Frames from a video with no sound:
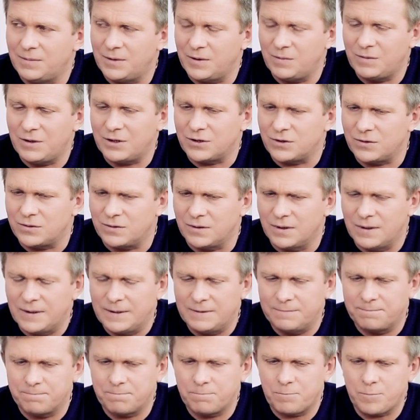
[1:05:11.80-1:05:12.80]
You see?
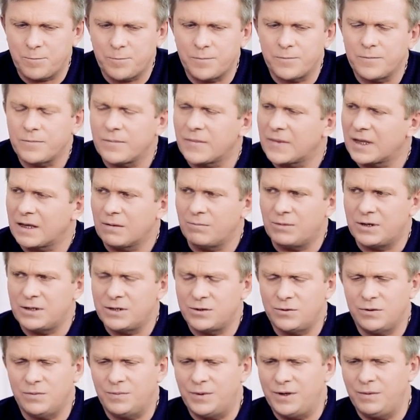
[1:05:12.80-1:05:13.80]

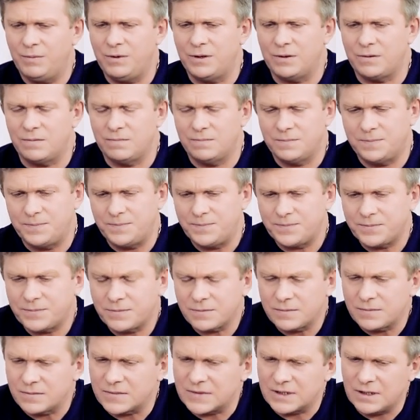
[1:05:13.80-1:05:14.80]
Here is a simple example.